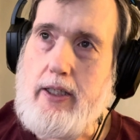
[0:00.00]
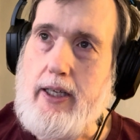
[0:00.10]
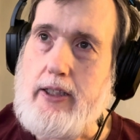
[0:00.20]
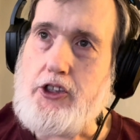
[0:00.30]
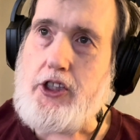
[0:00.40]

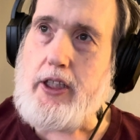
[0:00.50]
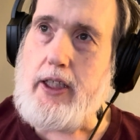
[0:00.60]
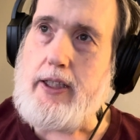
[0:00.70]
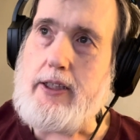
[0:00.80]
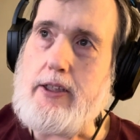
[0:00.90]
that she
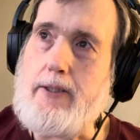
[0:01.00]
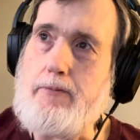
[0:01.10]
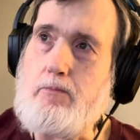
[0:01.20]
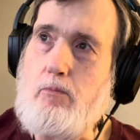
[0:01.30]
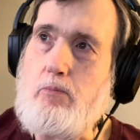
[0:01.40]
is,
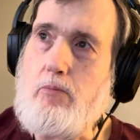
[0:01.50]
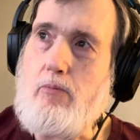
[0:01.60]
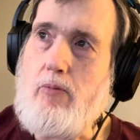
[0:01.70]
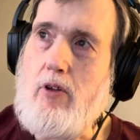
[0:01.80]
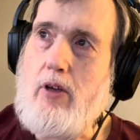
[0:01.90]

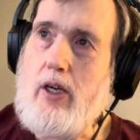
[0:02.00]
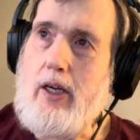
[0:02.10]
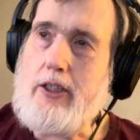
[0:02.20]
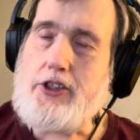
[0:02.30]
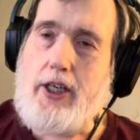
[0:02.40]

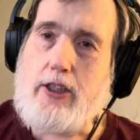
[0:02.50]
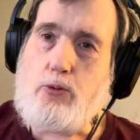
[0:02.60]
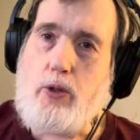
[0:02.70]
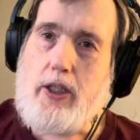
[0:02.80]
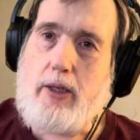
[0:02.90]
she asked
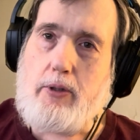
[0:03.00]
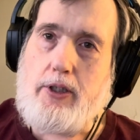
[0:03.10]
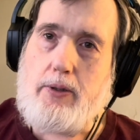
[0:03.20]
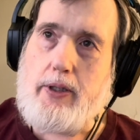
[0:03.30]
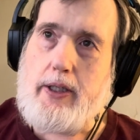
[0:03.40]
what they were
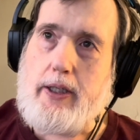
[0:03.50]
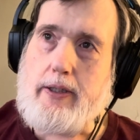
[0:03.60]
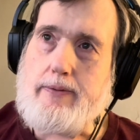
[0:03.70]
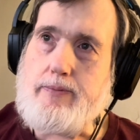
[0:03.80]
doing there.